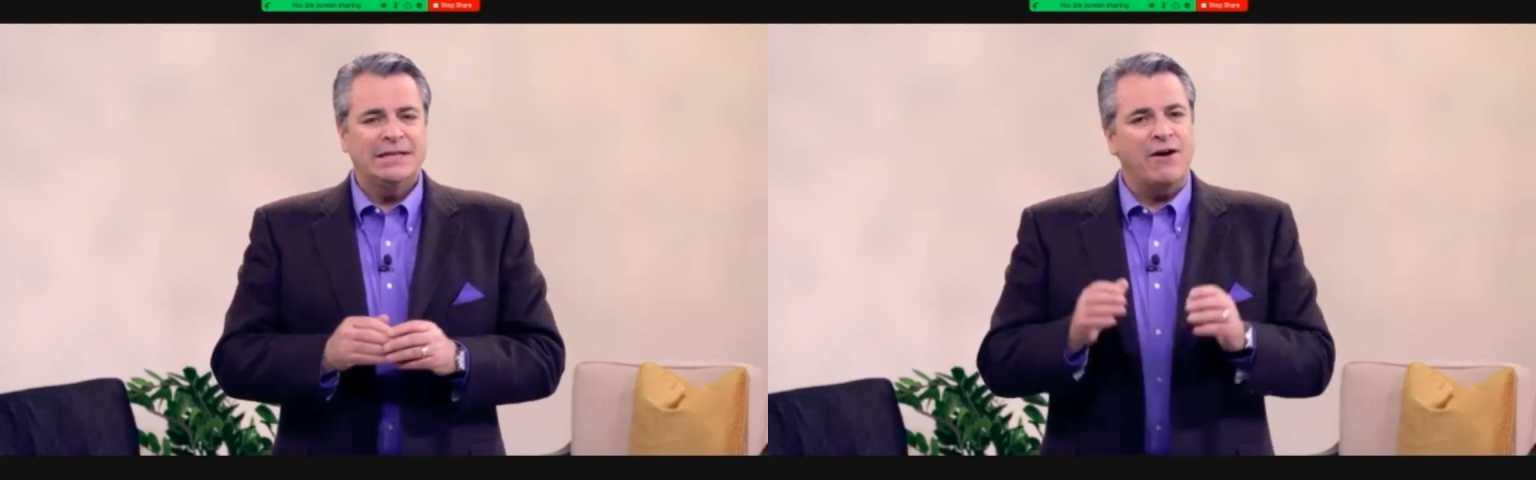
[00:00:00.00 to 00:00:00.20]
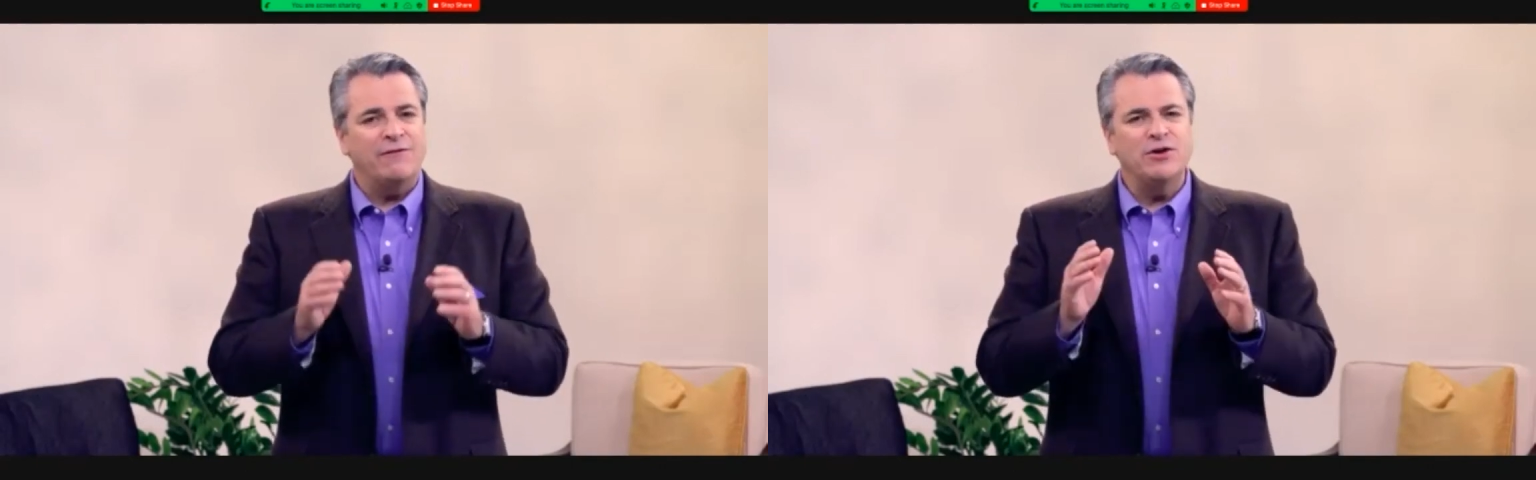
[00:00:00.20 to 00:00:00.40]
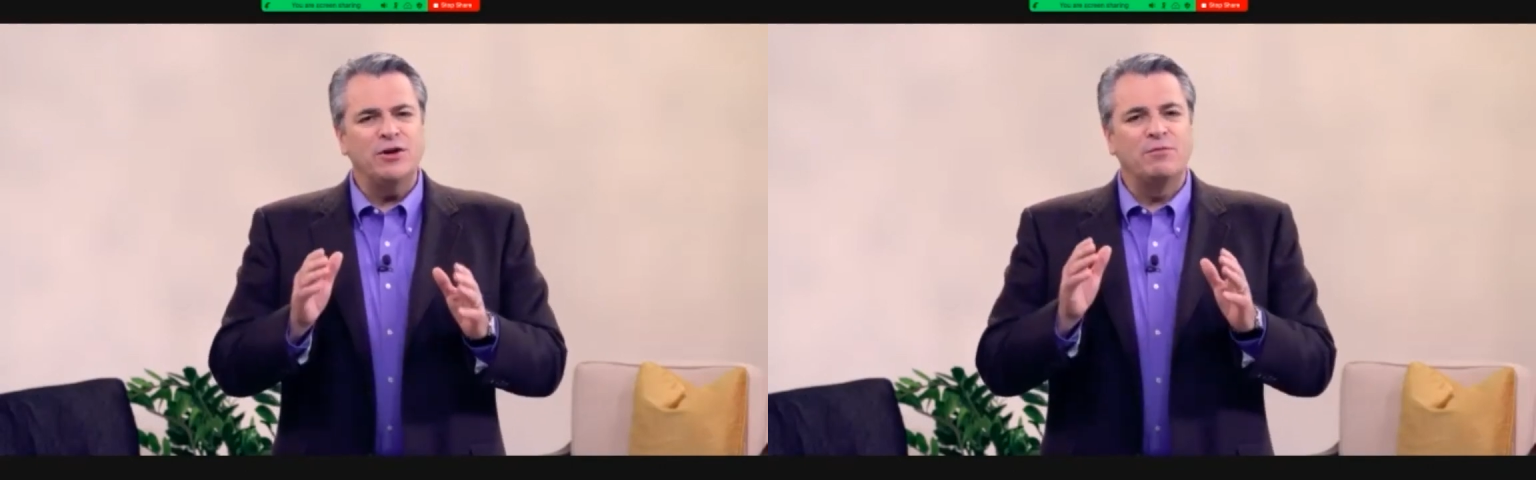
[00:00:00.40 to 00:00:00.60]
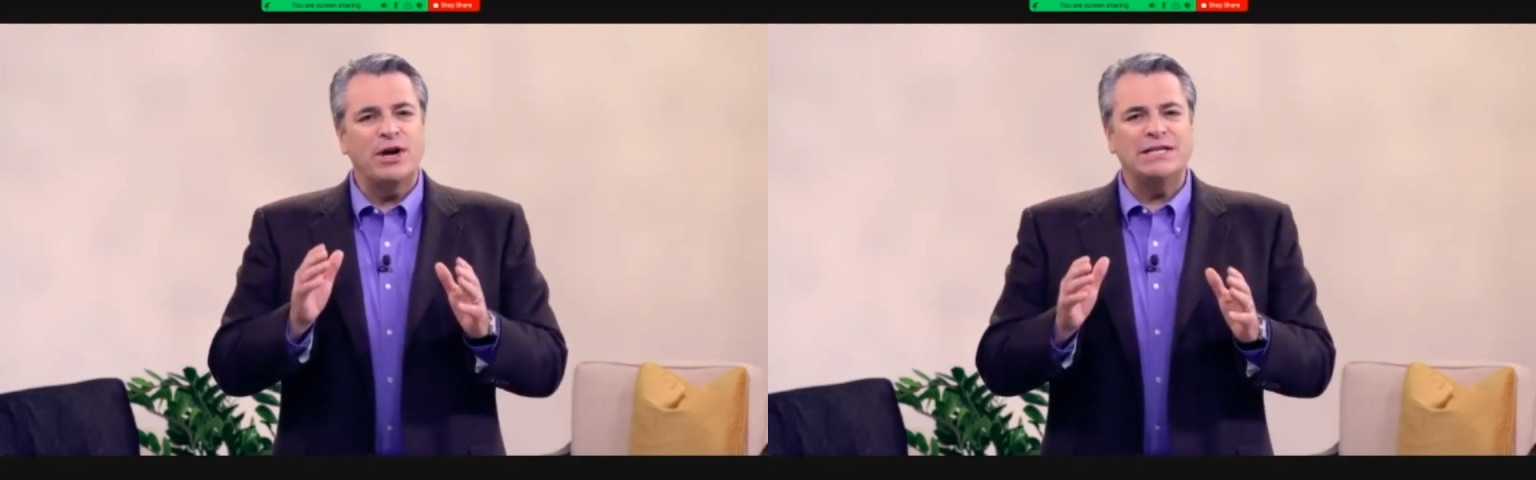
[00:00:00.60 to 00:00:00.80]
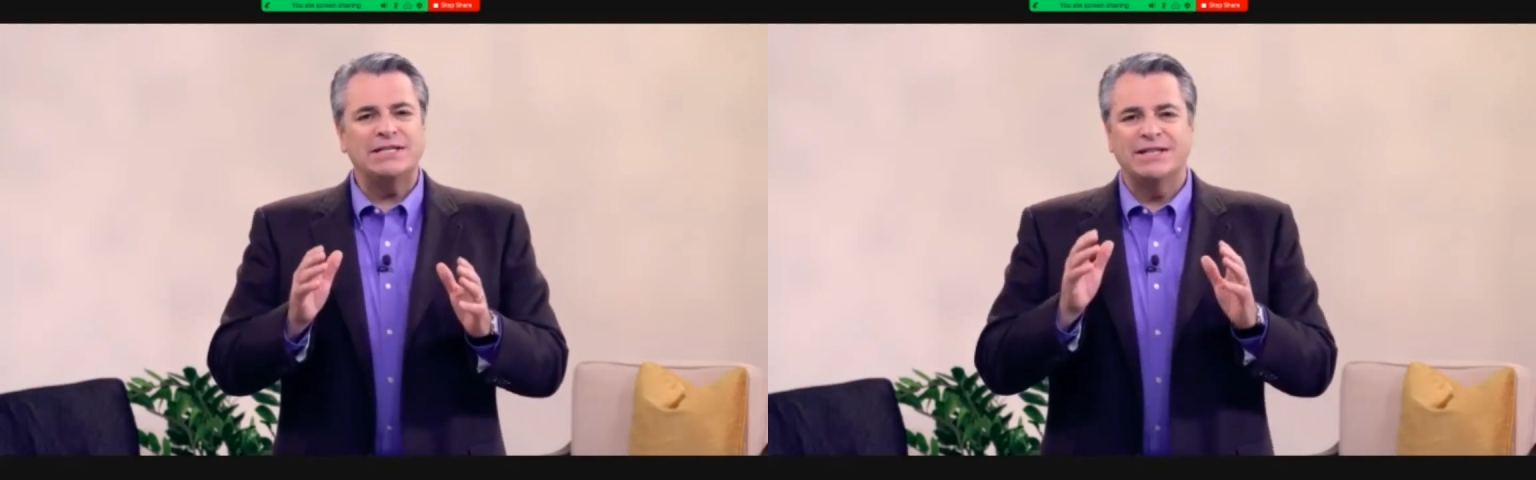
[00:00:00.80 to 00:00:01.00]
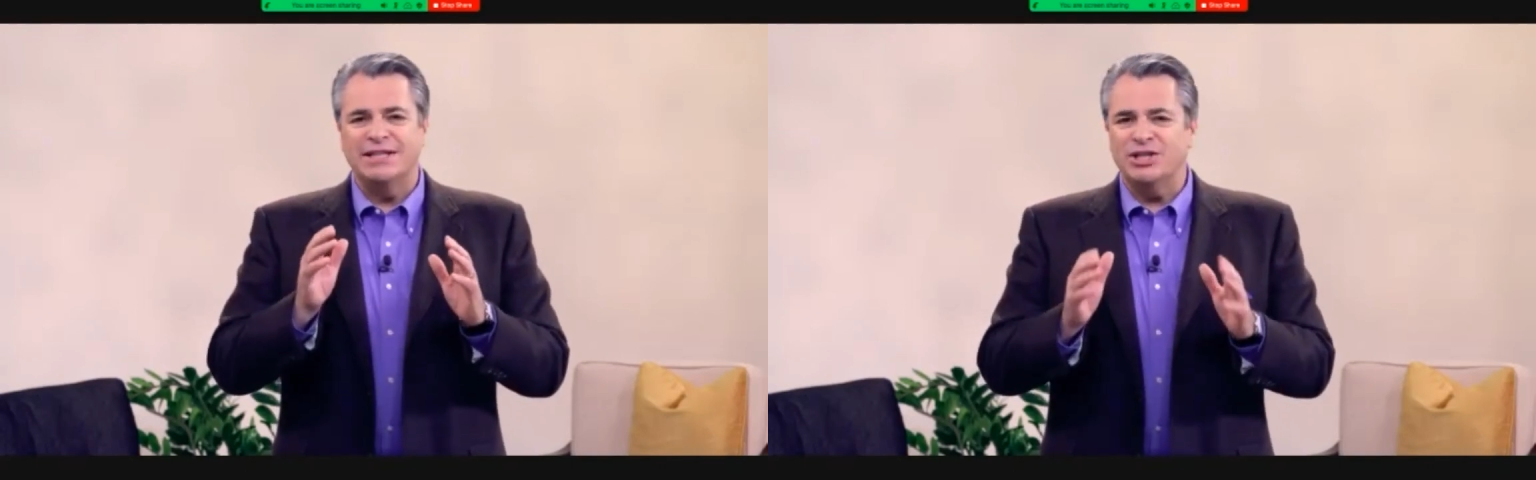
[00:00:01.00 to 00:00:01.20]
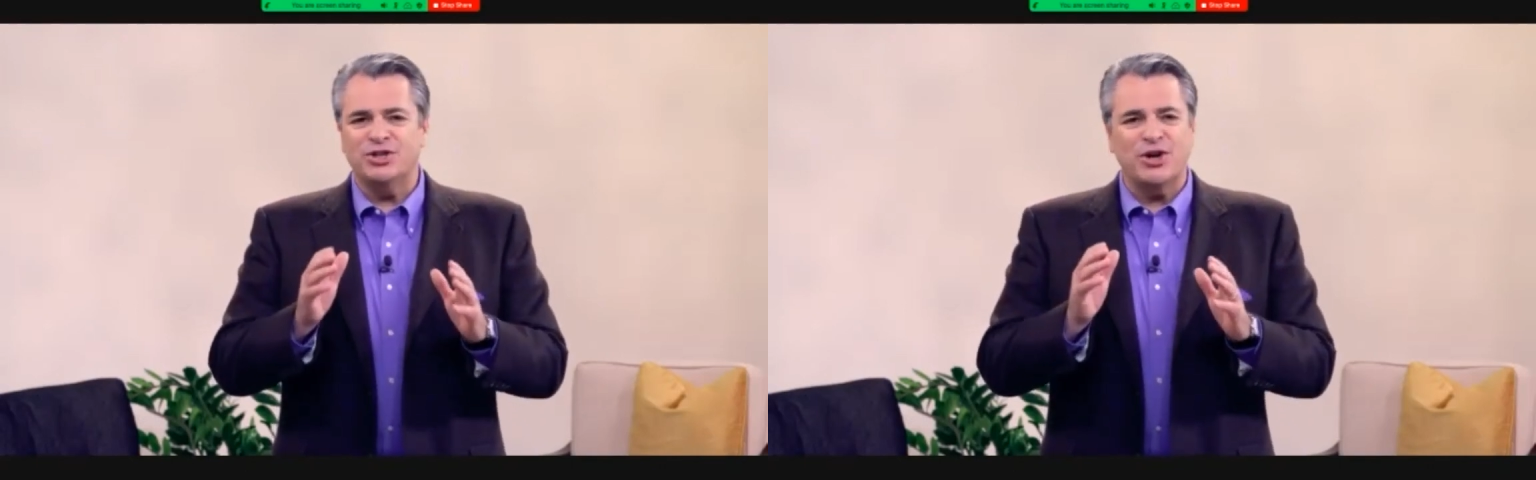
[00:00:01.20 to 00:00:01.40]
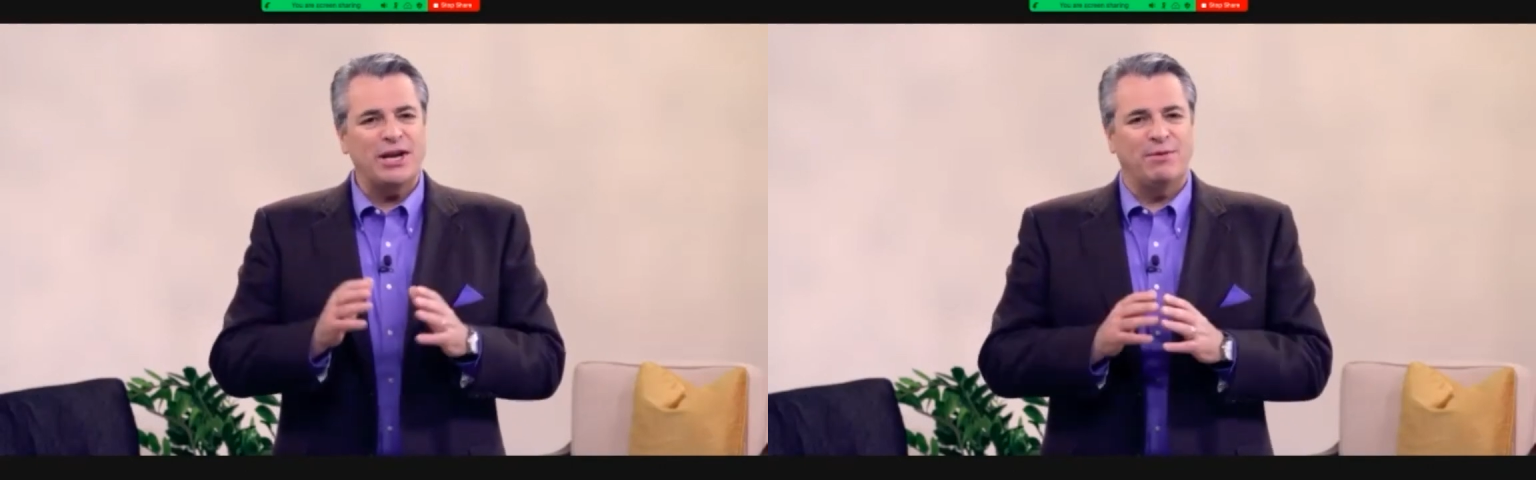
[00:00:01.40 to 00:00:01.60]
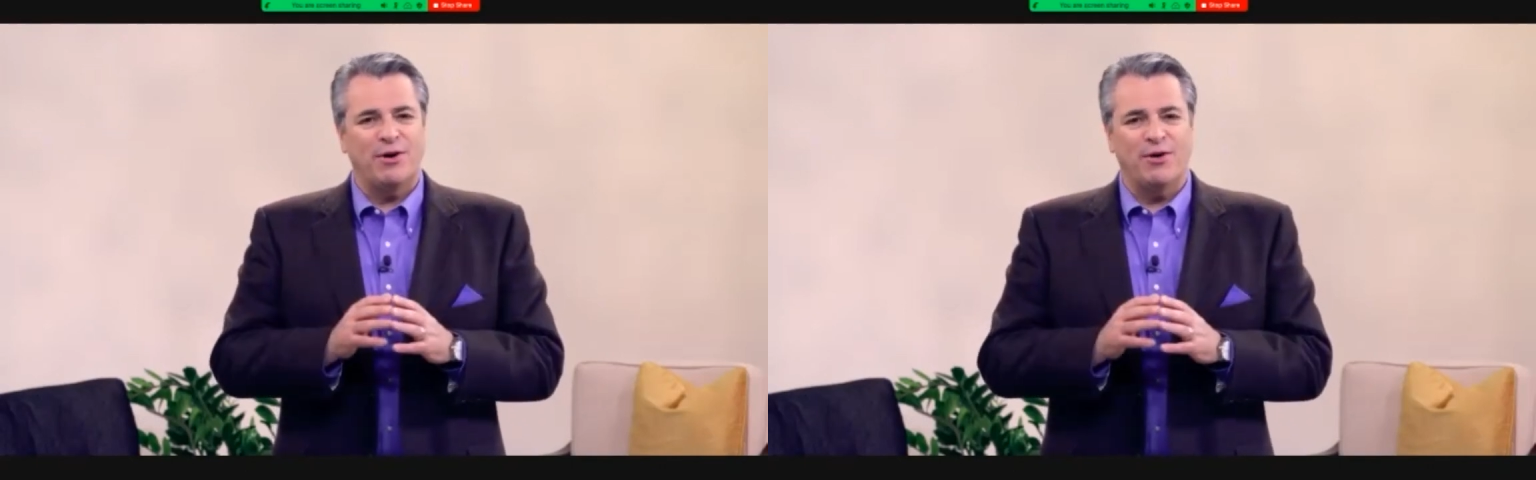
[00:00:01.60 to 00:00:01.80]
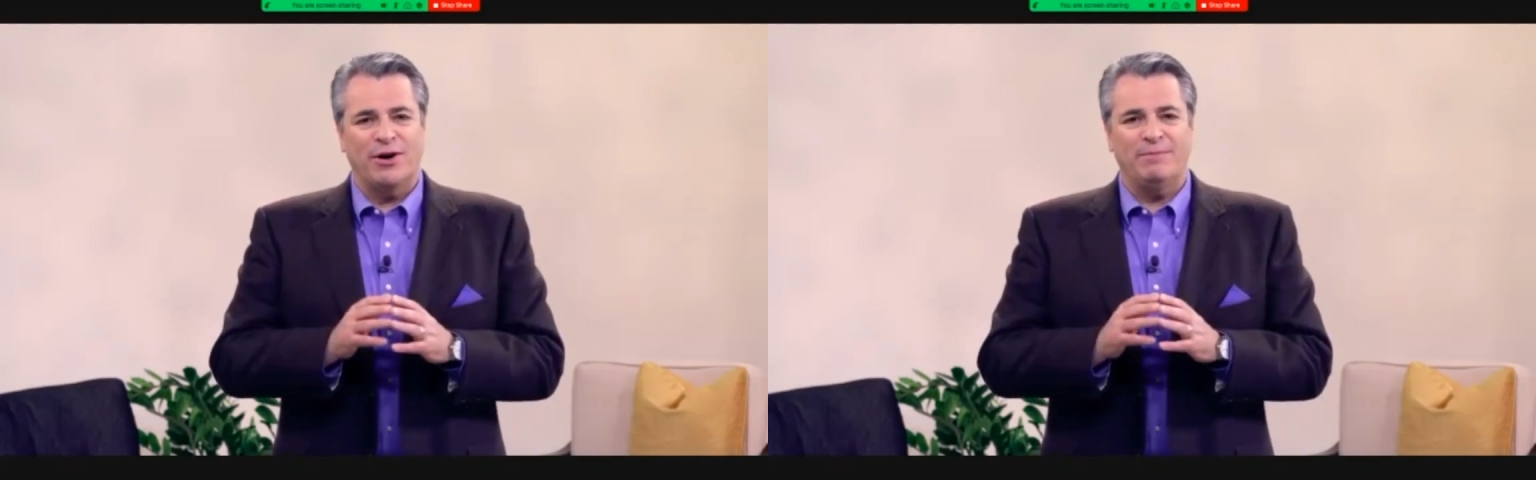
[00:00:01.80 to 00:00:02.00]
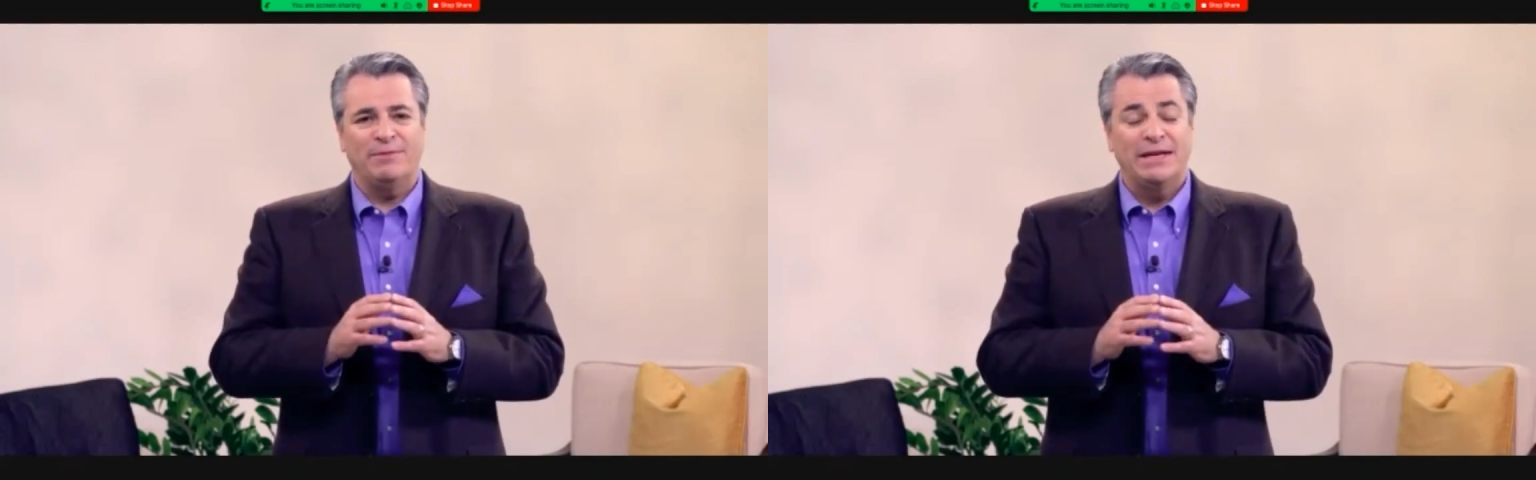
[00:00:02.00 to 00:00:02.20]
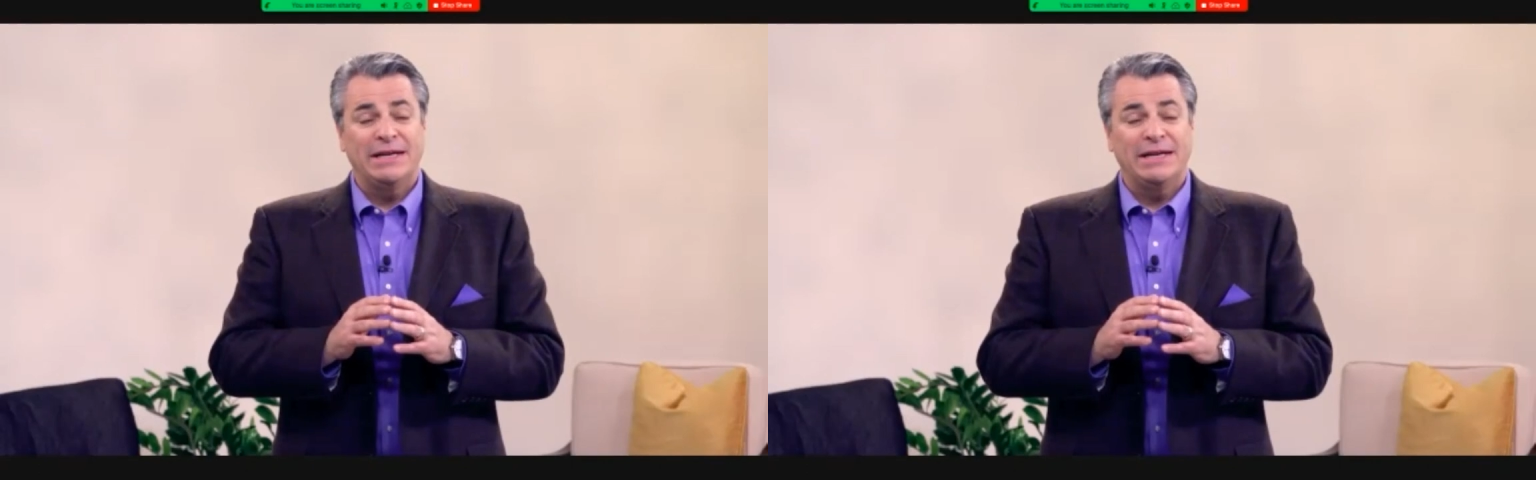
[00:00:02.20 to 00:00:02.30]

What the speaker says: Now, if you'll embrace this training program